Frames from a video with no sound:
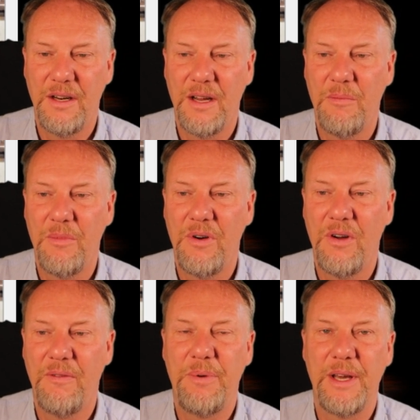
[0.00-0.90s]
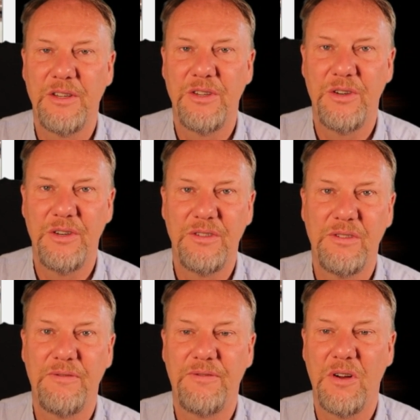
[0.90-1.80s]
number of
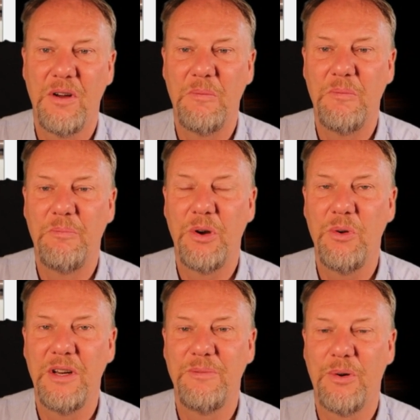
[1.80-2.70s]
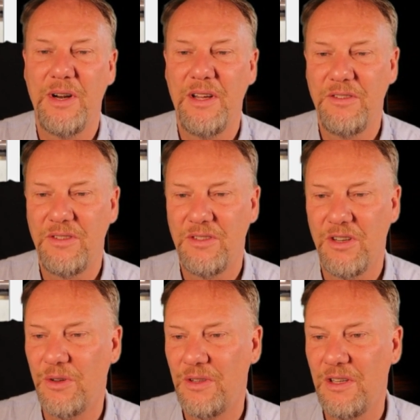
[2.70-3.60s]
pictures from Polish parties,
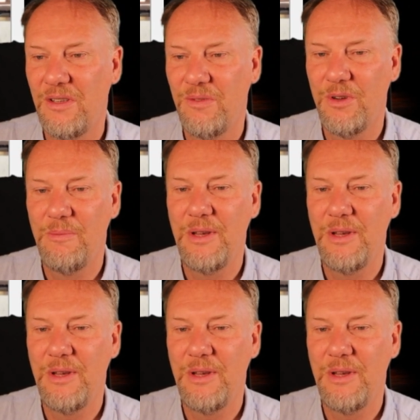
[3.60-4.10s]
so this would